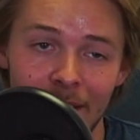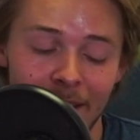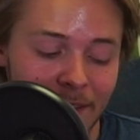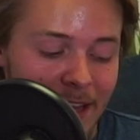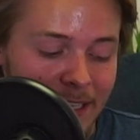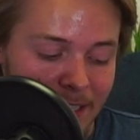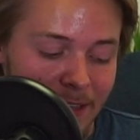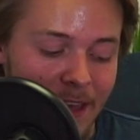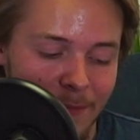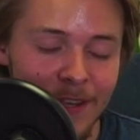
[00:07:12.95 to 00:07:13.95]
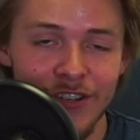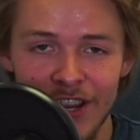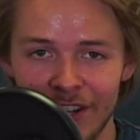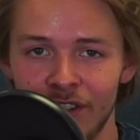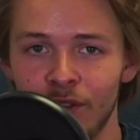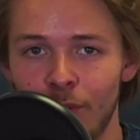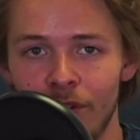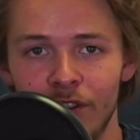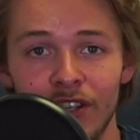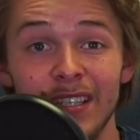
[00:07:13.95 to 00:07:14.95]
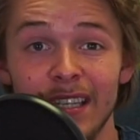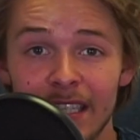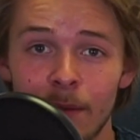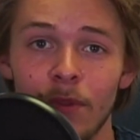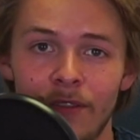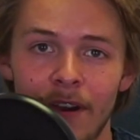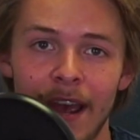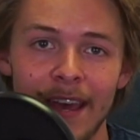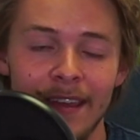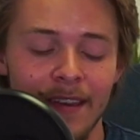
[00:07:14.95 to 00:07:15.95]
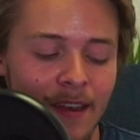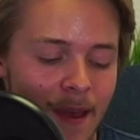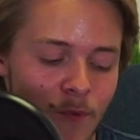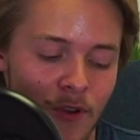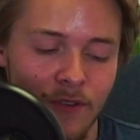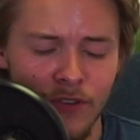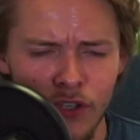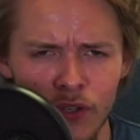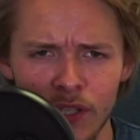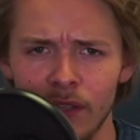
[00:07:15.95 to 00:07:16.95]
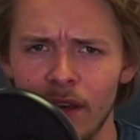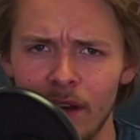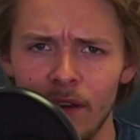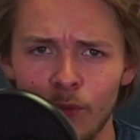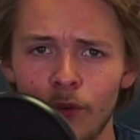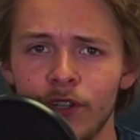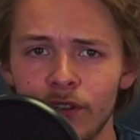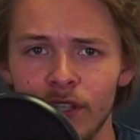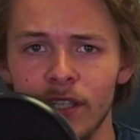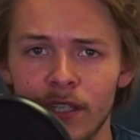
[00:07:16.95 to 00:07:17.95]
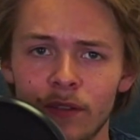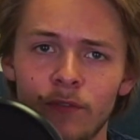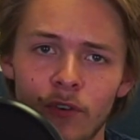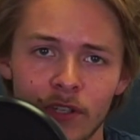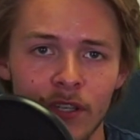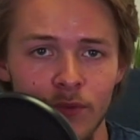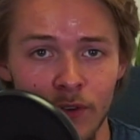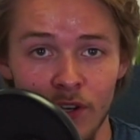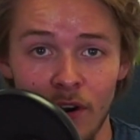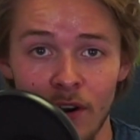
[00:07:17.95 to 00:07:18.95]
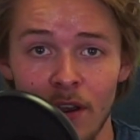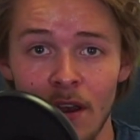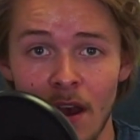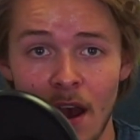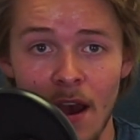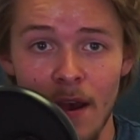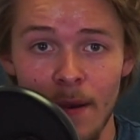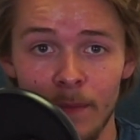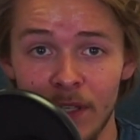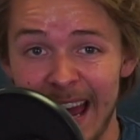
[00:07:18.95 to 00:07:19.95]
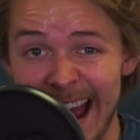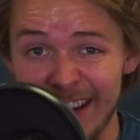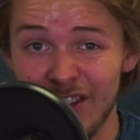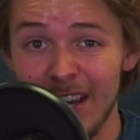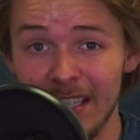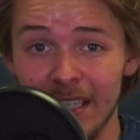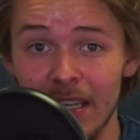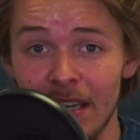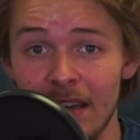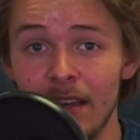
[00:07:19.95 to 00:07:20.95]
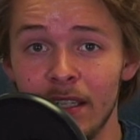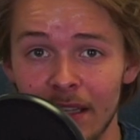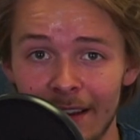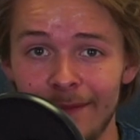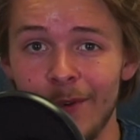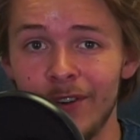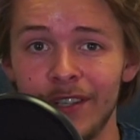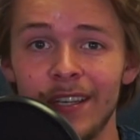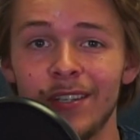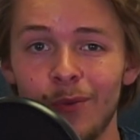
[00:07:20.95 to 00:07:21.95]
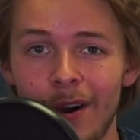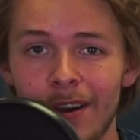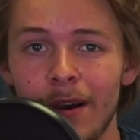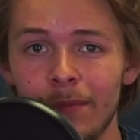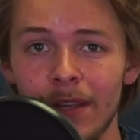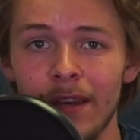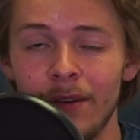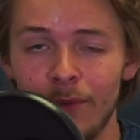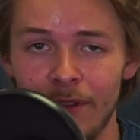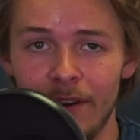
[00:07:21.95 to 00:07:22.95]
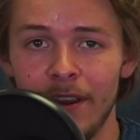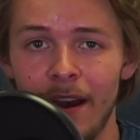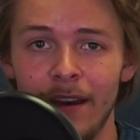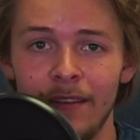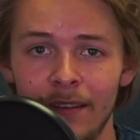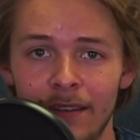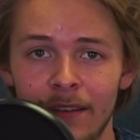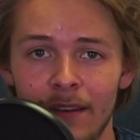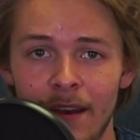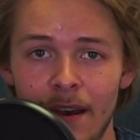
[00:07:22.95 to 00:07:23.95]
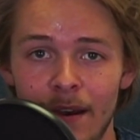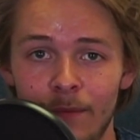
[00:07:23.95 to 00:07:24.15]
And that's, again, me changing the words just to simplify it, rather than just using the words he uses in the verses, which are to act justly, to love mercy, and to walk humbly with our God.